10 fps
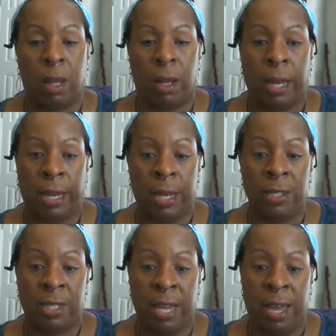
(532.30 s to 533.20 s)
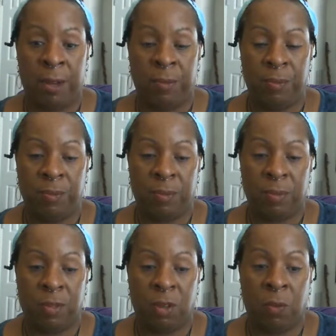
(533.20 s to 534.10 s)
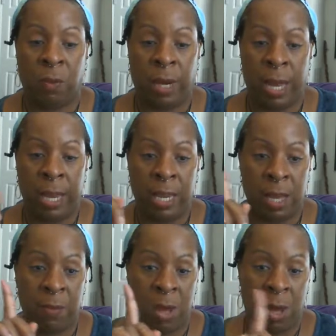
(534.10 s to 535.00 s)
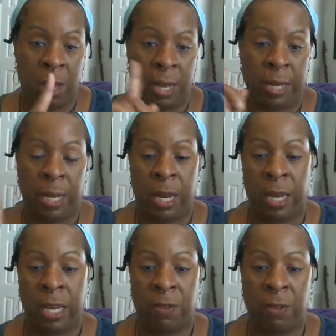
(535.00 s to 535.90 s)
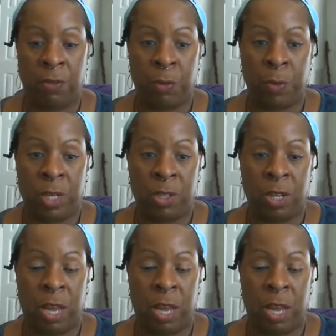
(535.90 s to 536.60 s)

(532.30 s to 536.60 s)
Like I said, when I come on and I give information,